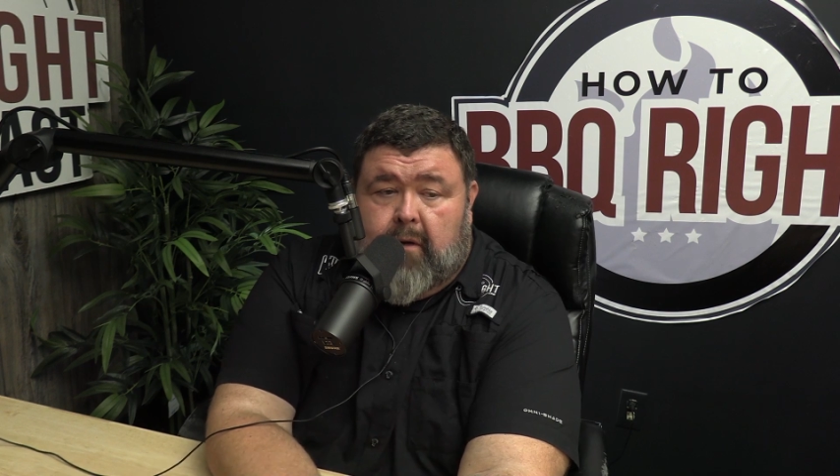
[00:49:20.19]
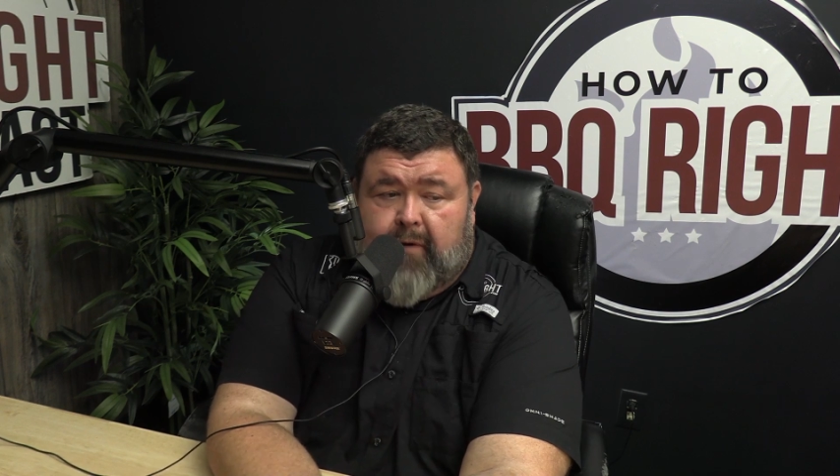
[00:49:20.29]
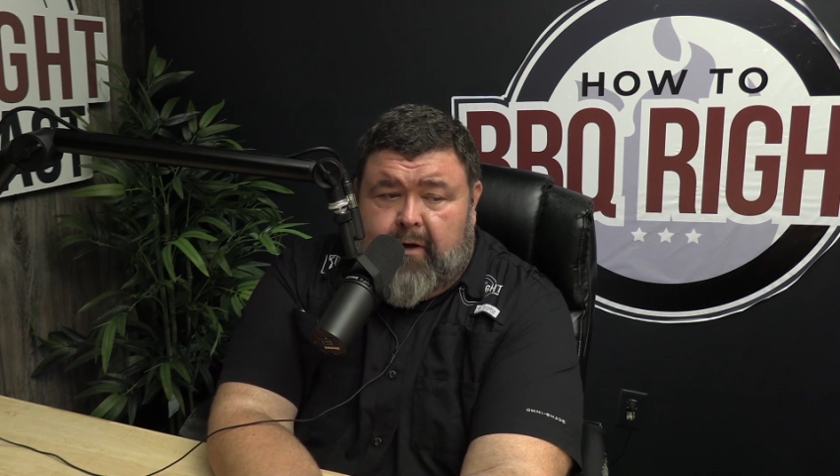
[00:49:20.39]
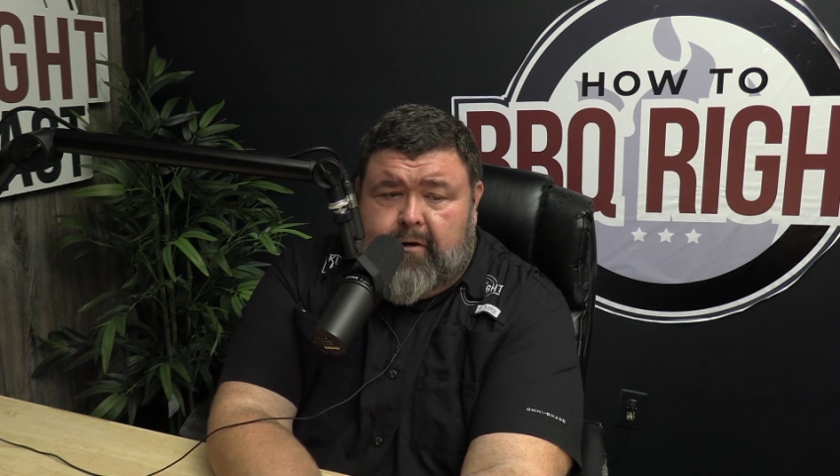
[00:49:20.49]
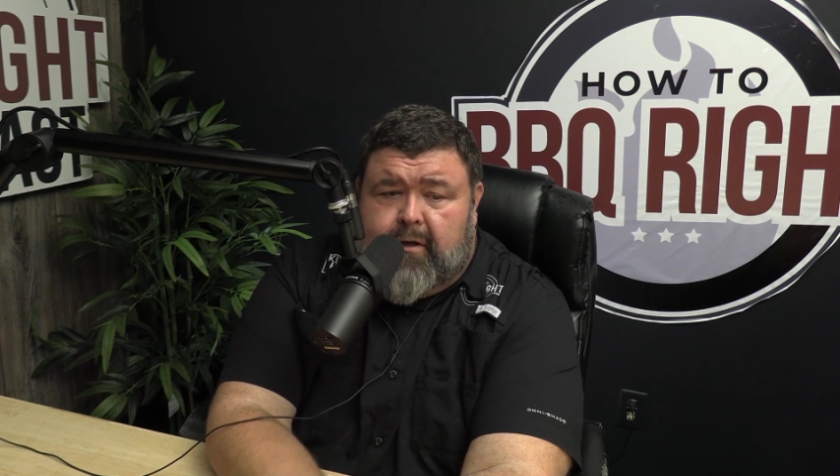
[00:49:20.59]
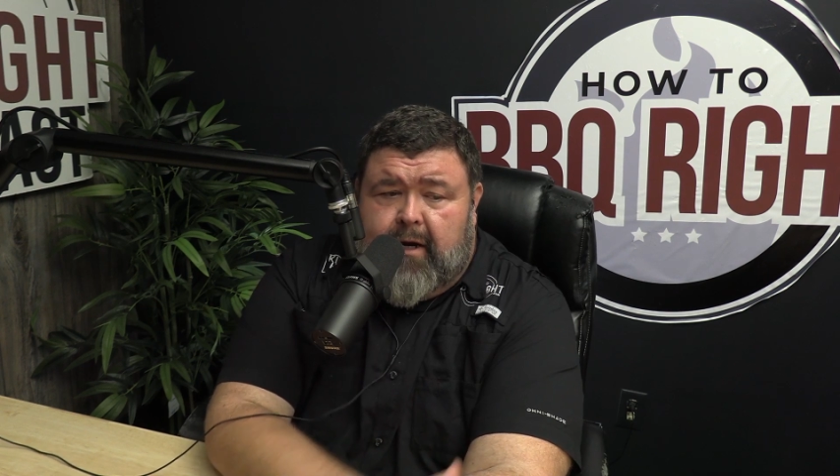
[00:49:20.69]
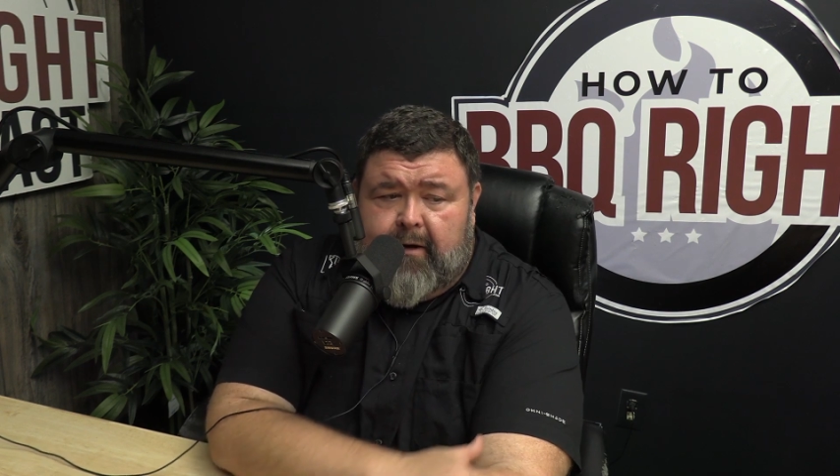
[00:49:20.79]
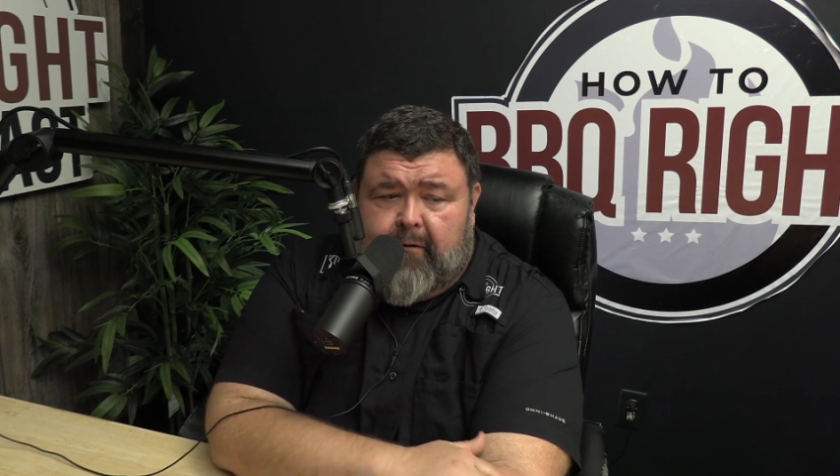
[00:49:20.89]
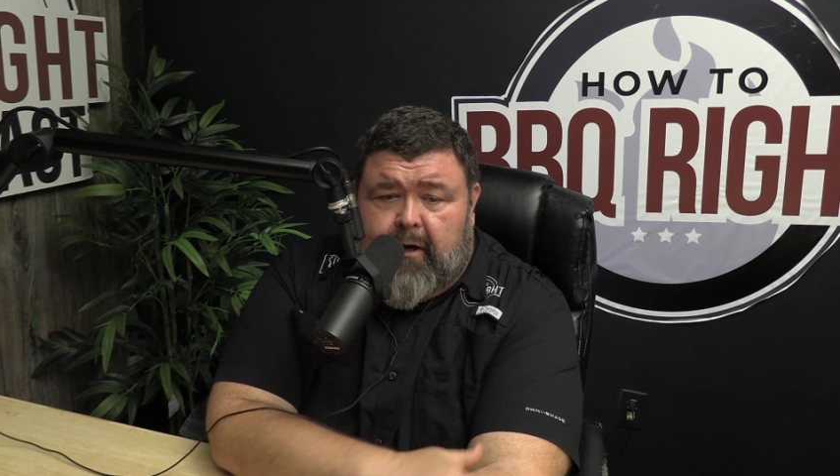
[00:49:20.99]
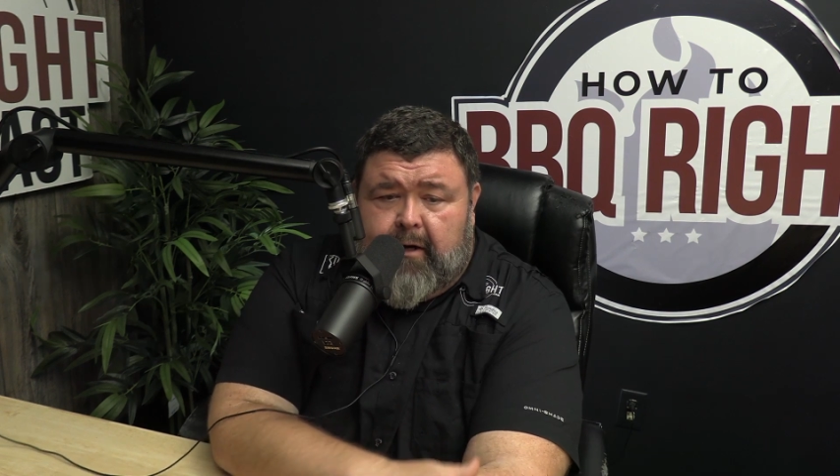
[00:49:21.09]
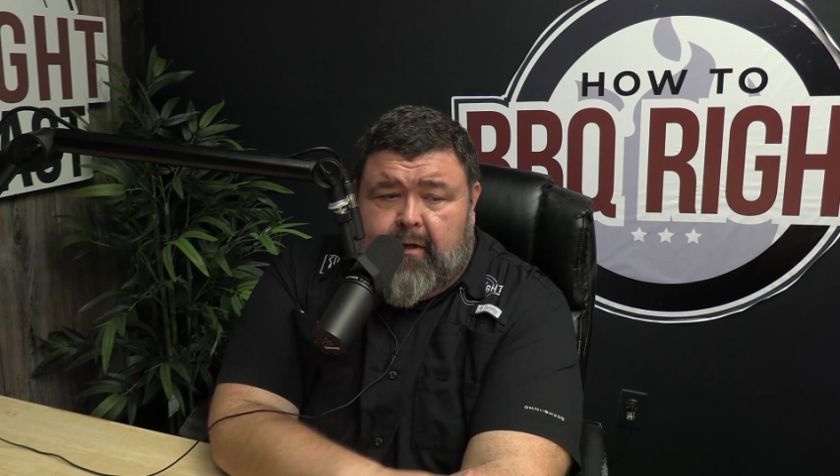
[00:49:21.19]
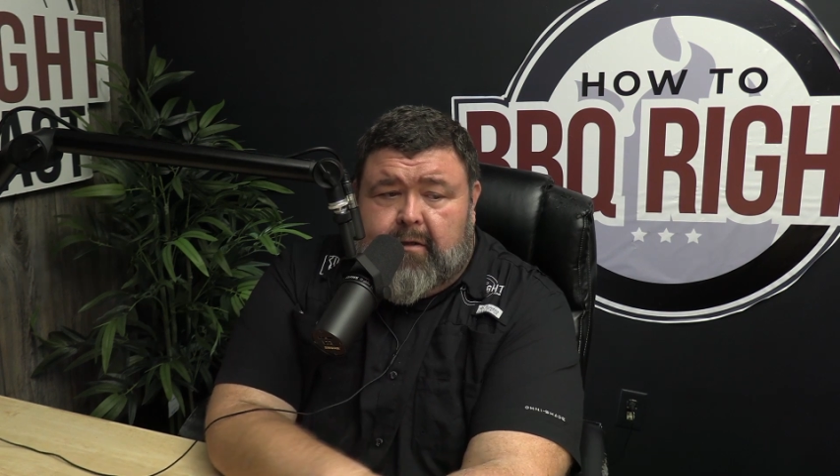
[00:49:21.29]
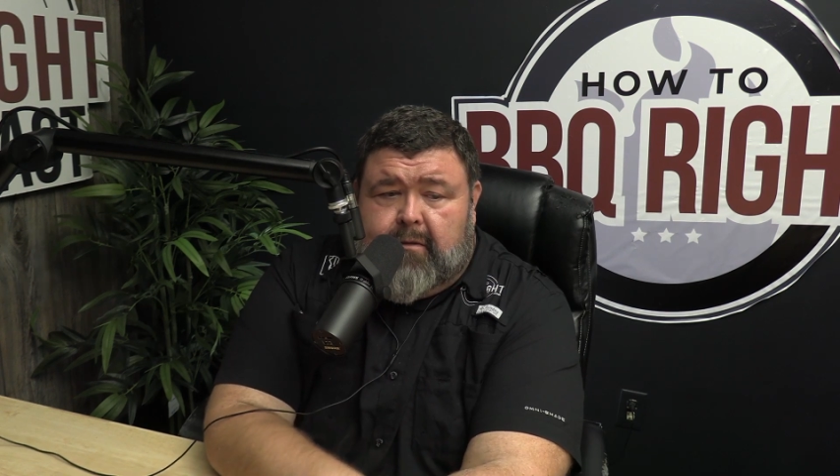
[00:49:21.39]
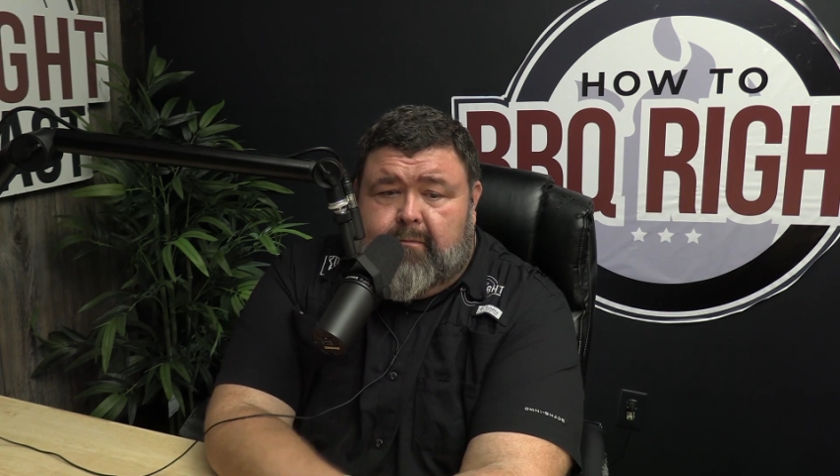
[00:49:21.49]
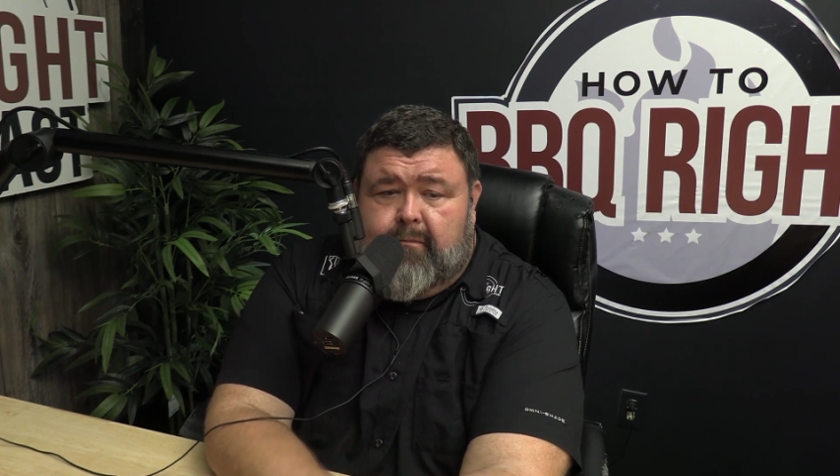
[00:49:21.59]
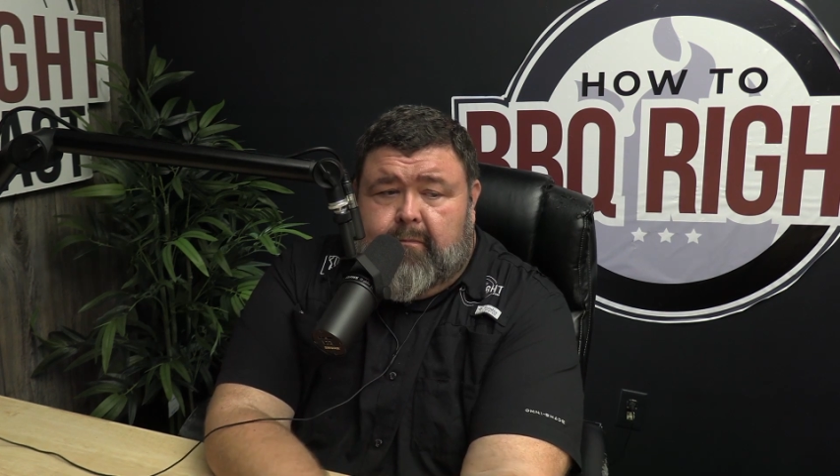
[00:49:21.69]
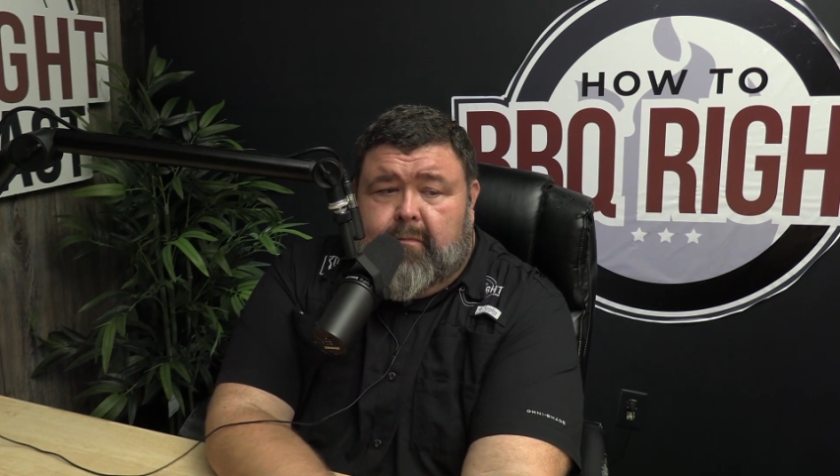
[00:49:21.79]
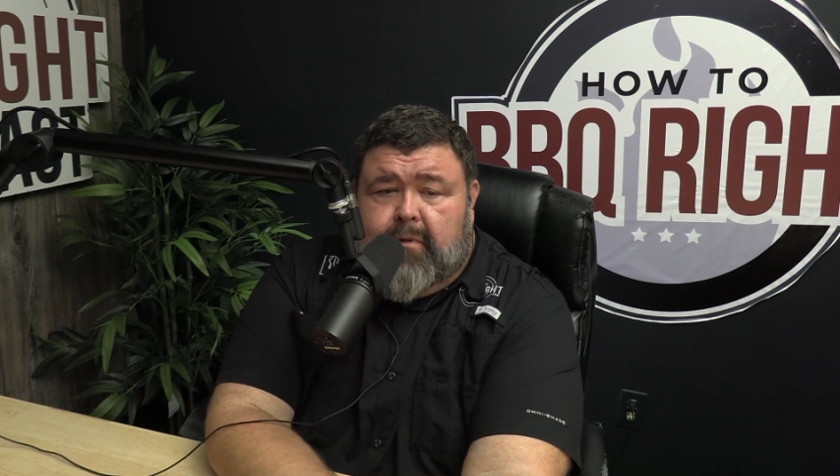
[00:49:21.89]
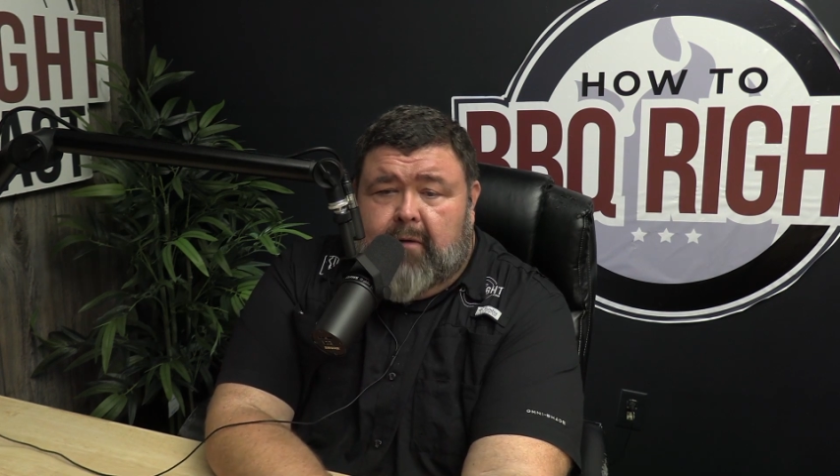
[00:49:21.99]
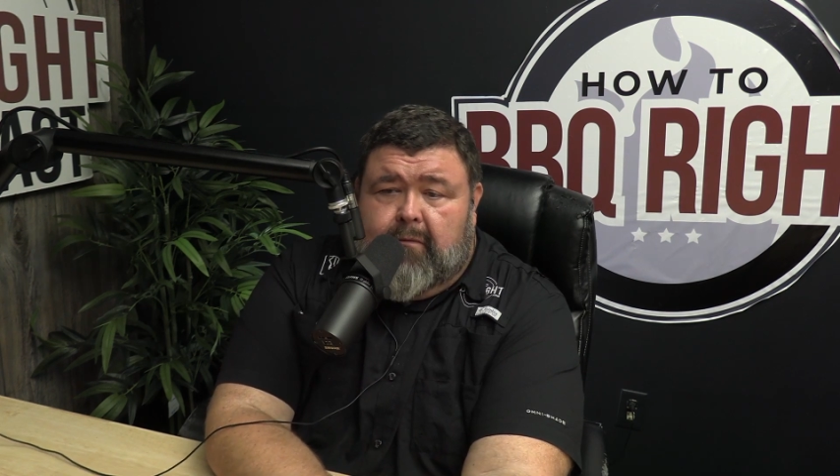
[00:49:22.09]
If I understand it right, it's
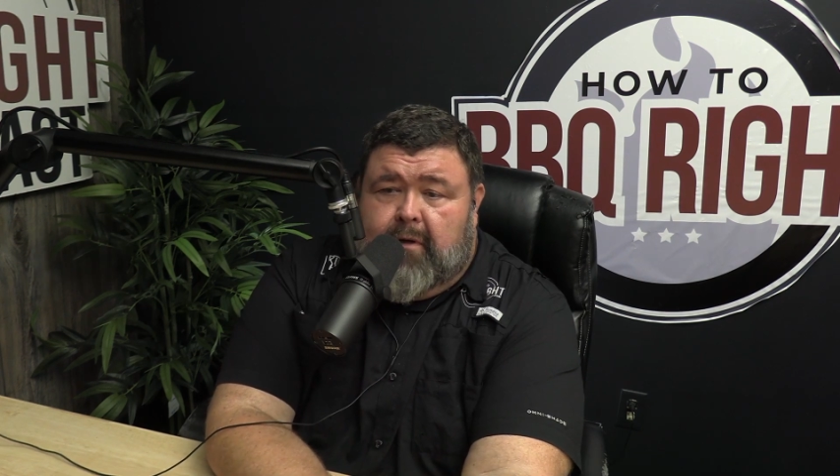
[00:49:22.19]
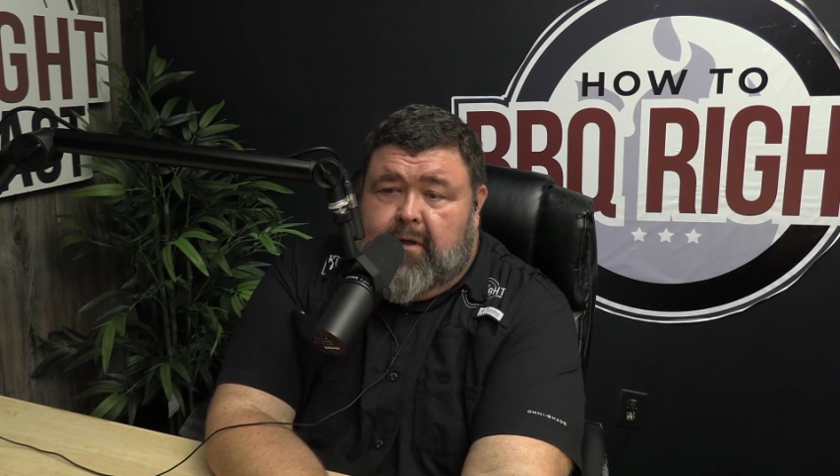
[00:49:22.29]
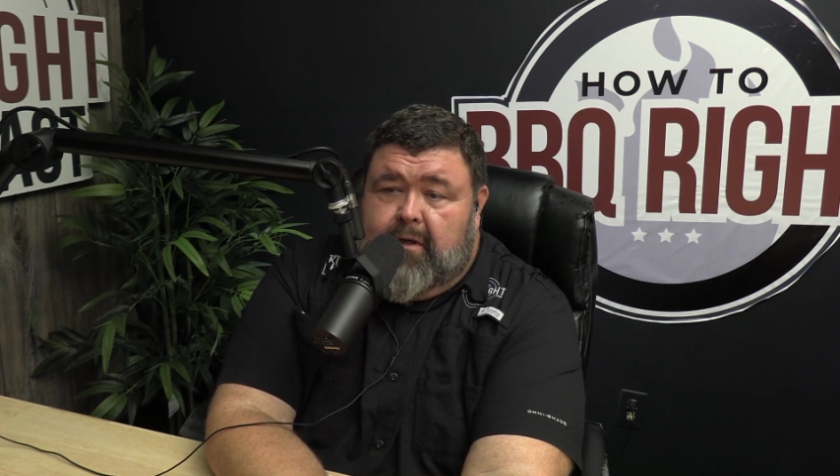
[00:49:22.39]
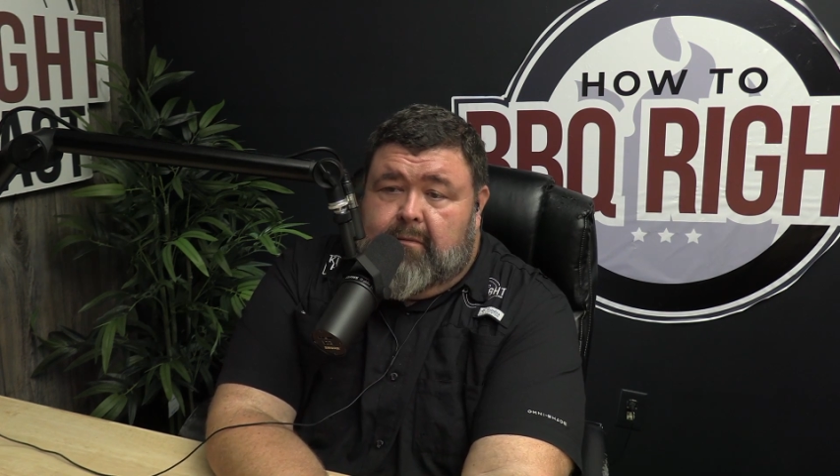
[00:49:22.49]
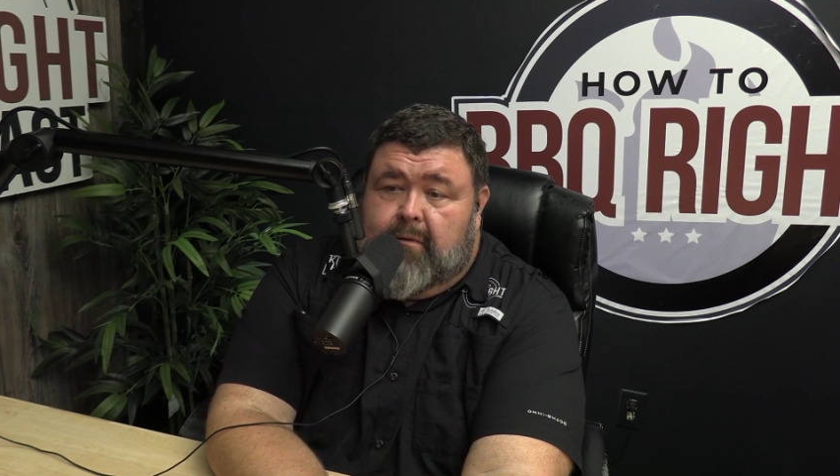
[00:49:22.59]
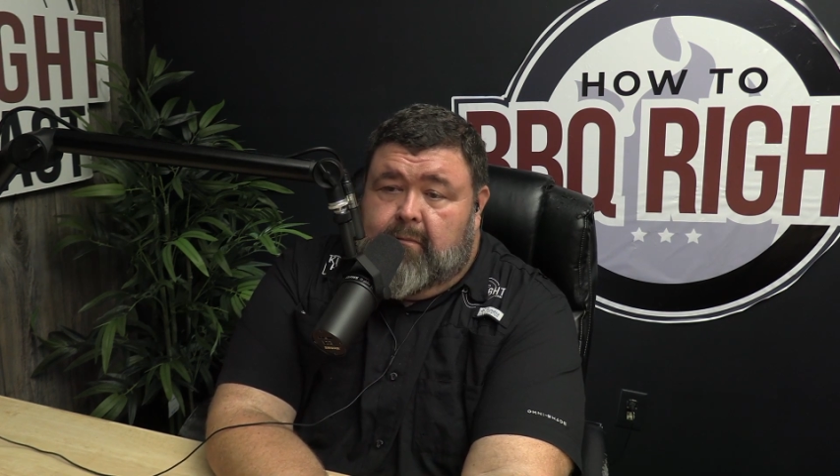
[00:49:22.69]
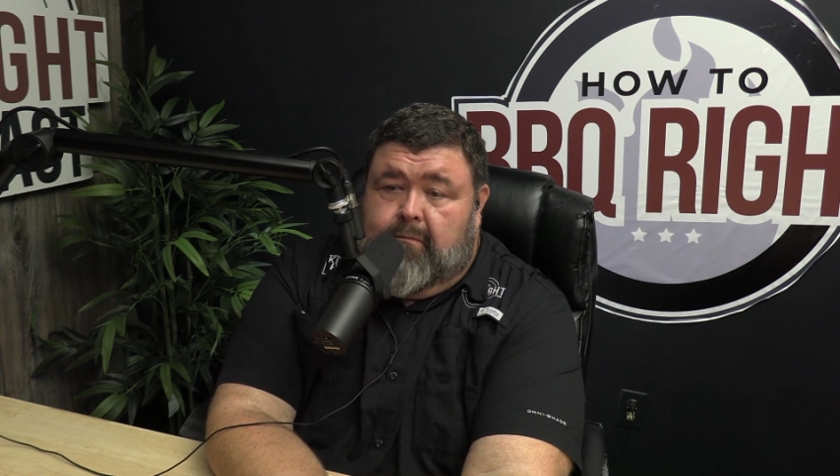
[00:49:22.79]
it's like one of these